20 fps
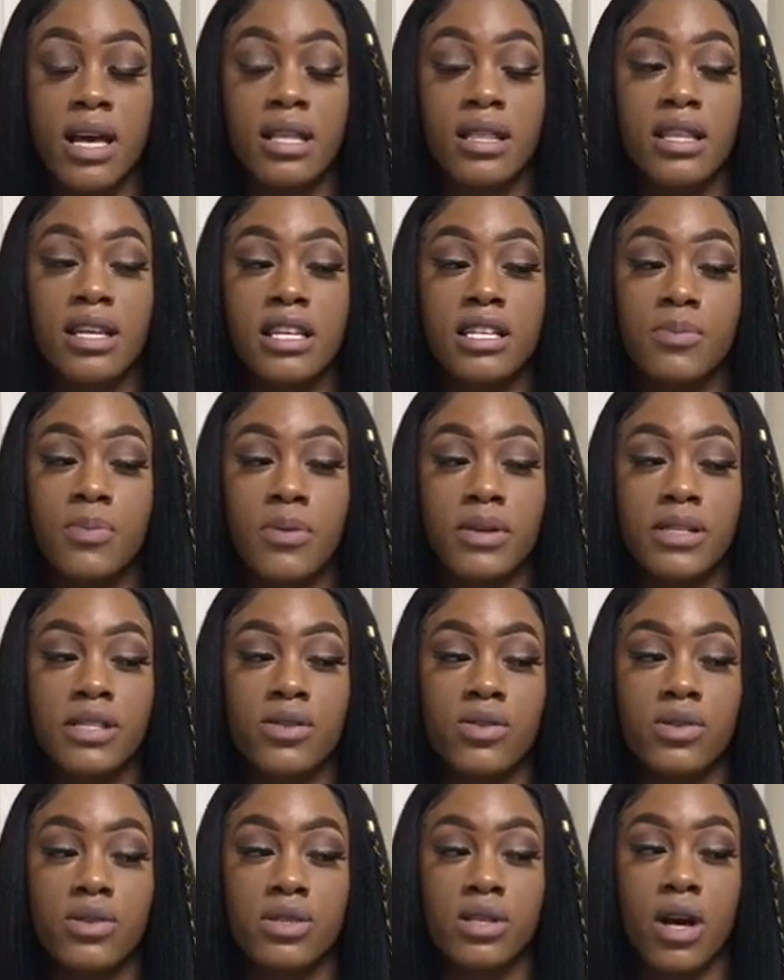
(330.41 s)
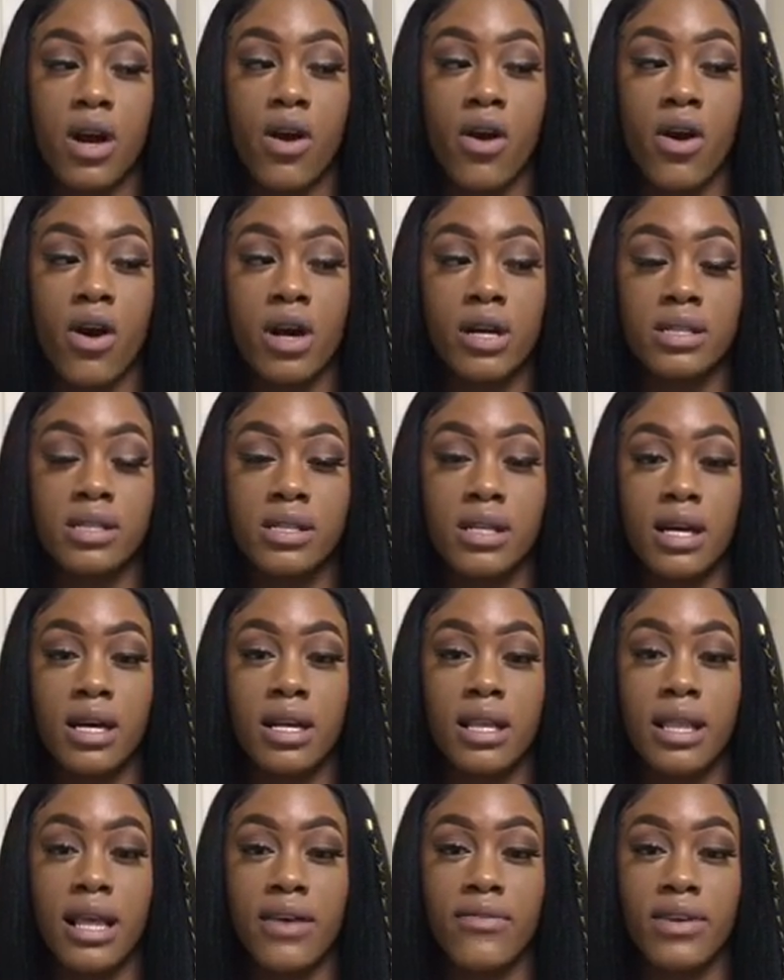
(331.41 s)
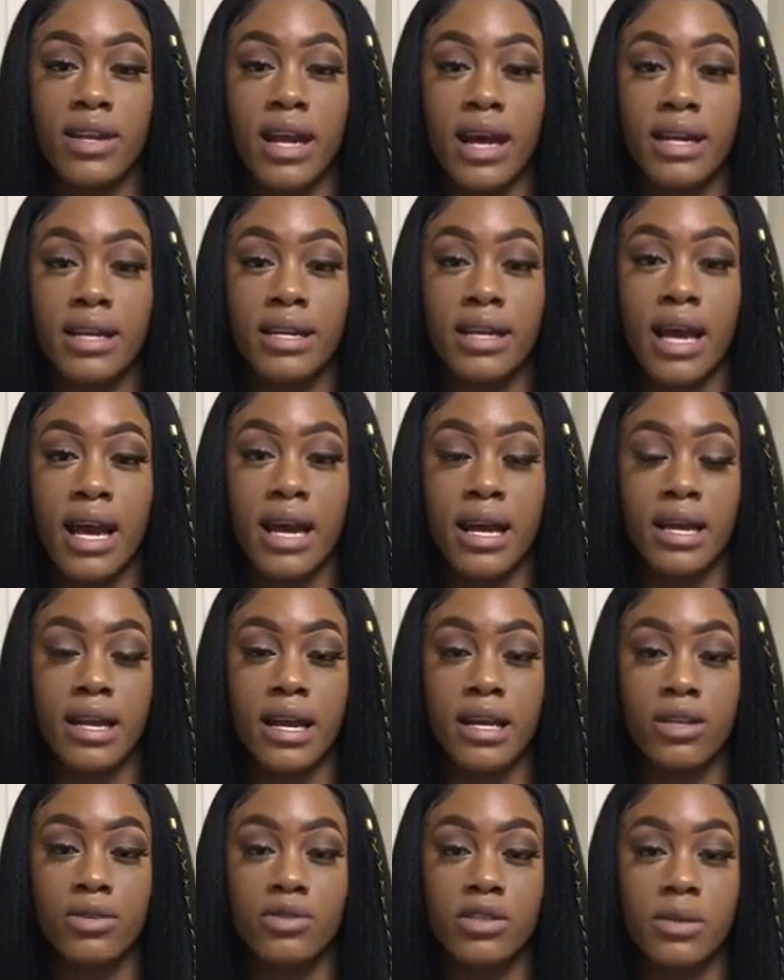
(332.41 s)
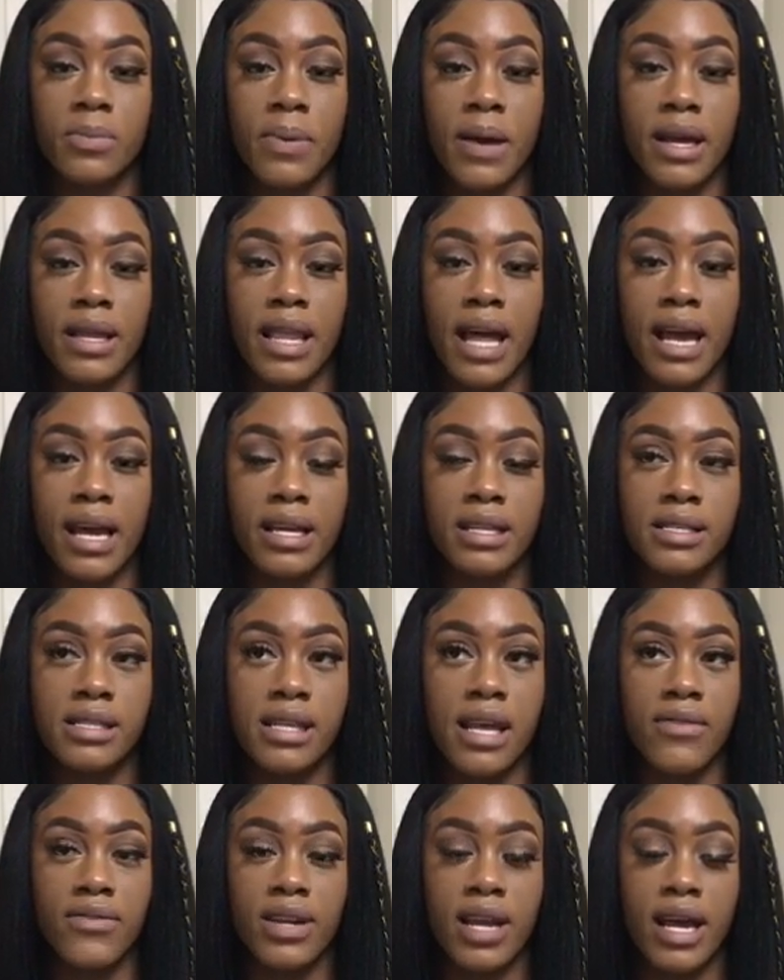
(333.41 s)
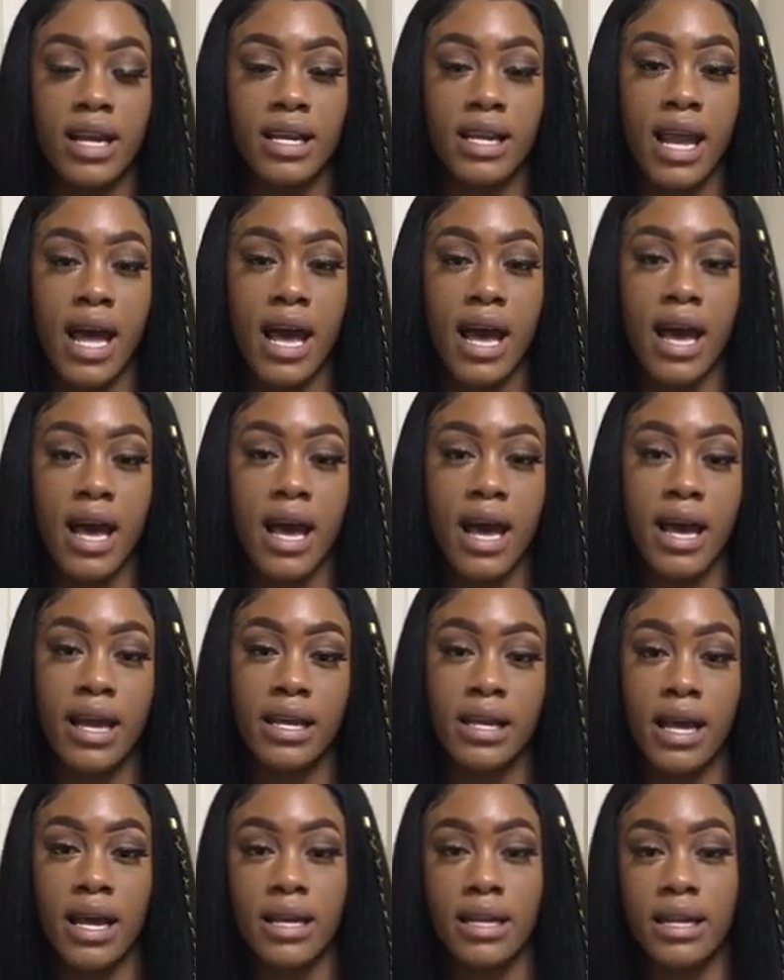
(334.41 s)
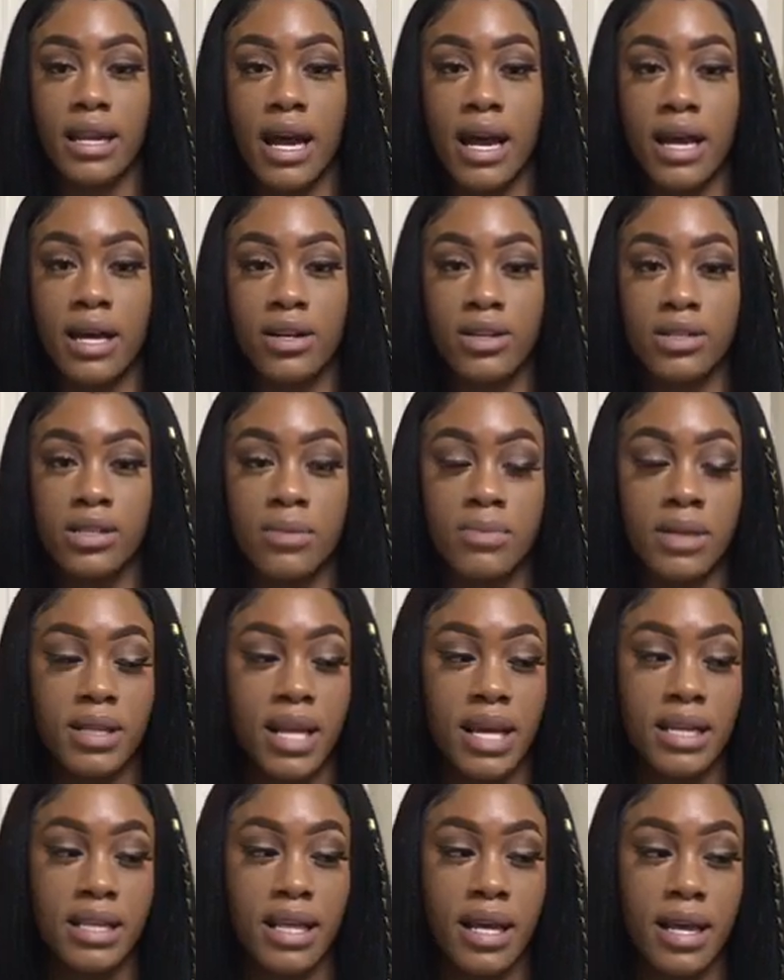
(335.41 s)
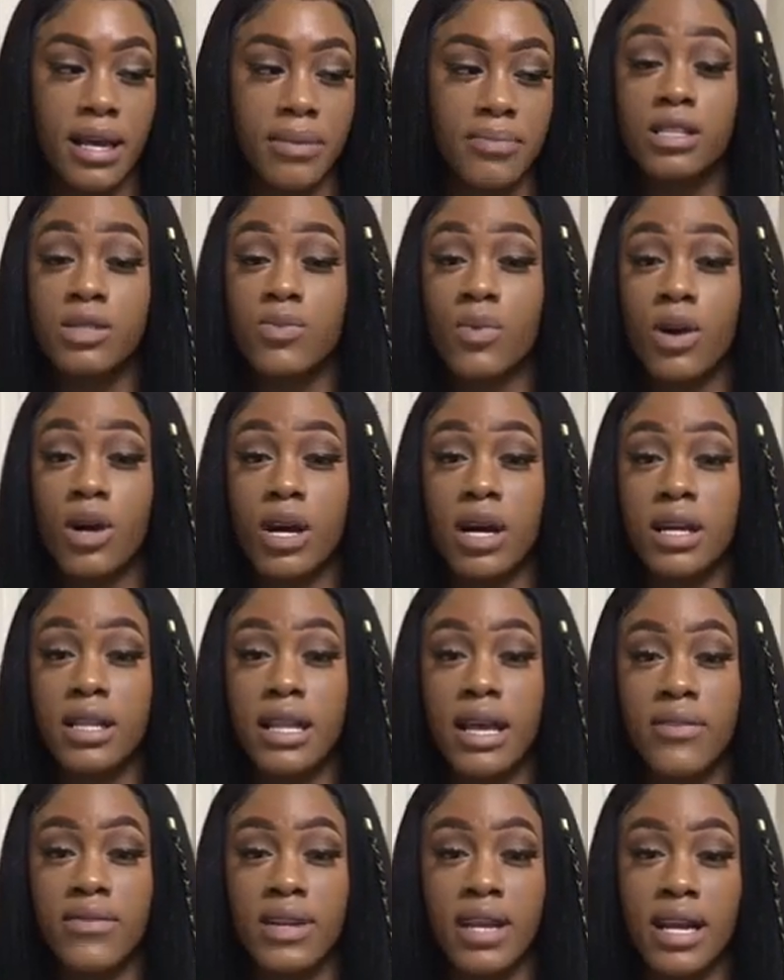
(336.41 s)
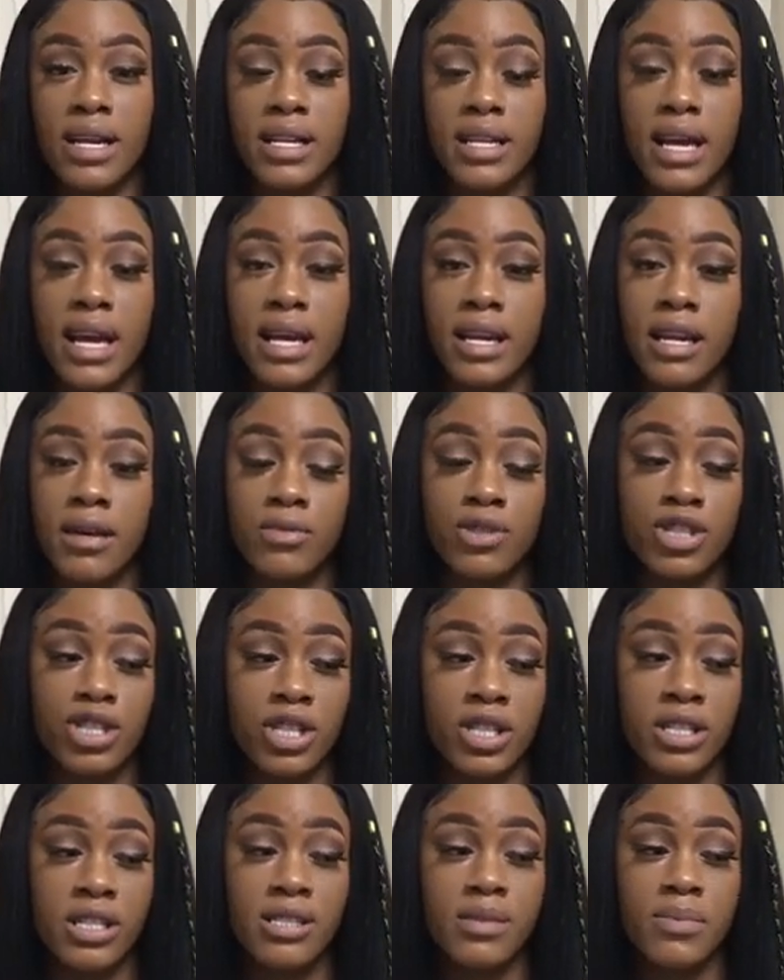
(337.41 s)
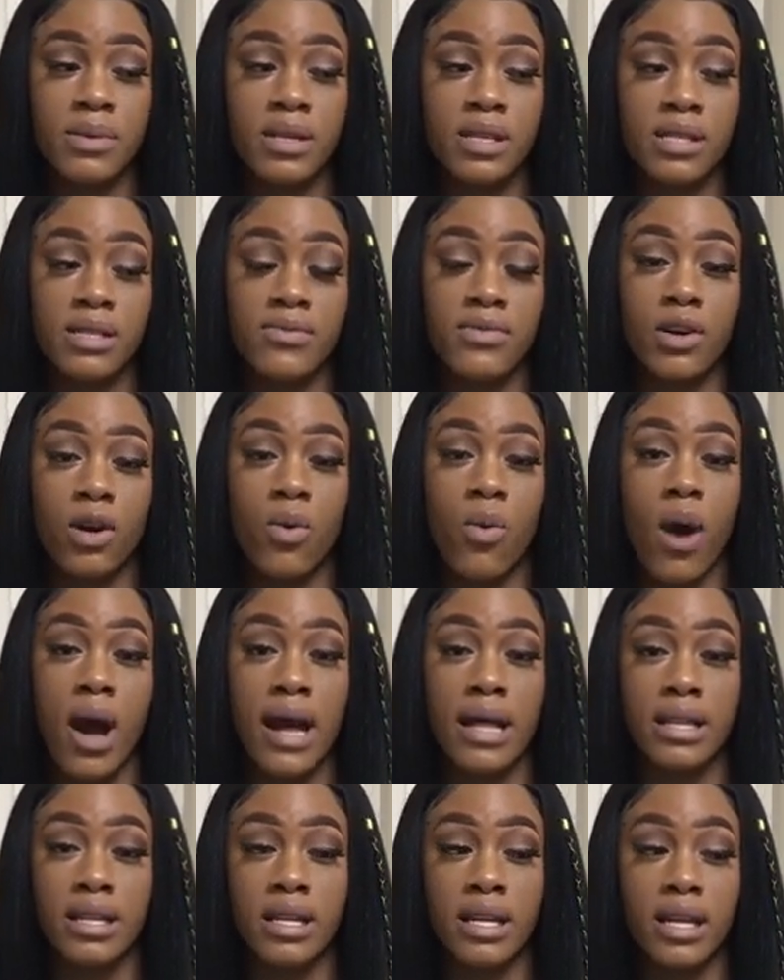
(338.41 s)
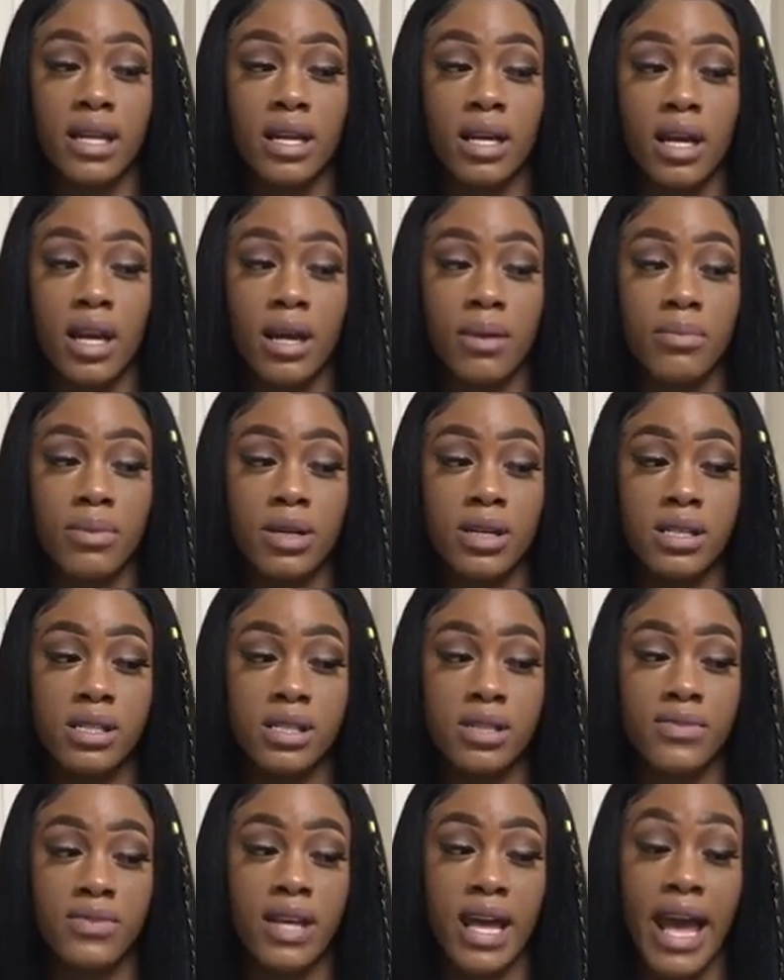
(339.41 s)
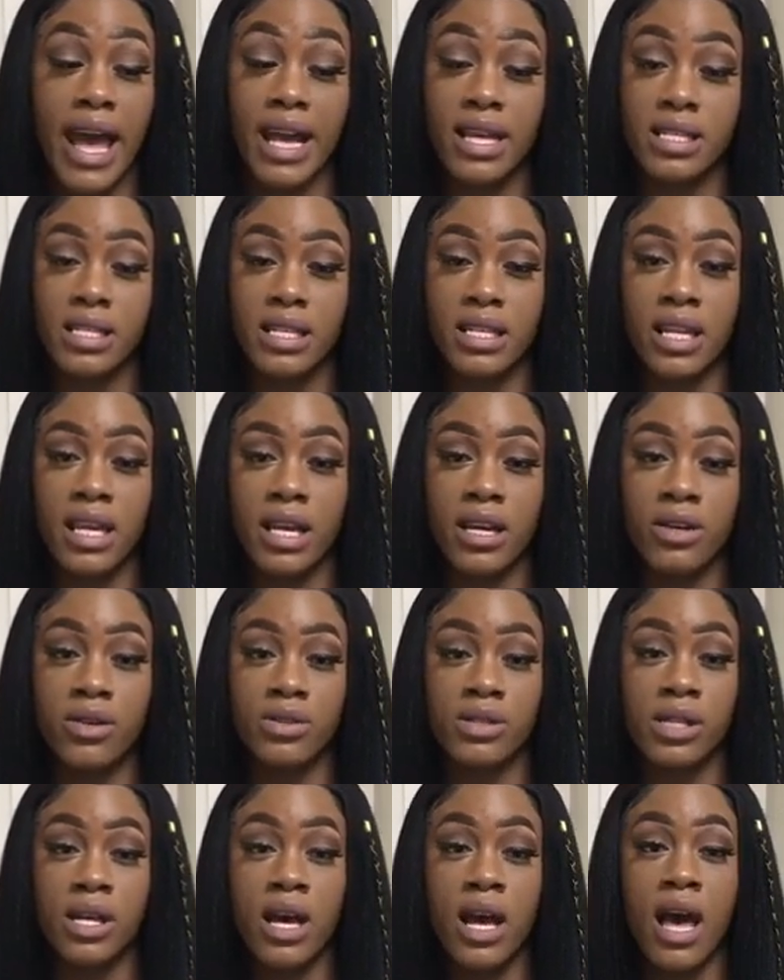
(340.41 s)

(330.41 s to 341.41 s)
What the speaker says: These press-ons cost $11.99. I usually pay like $7.99, $8.99 or something like that. These were $11.99. I'm sure it's because of the quality and because of the accent nails.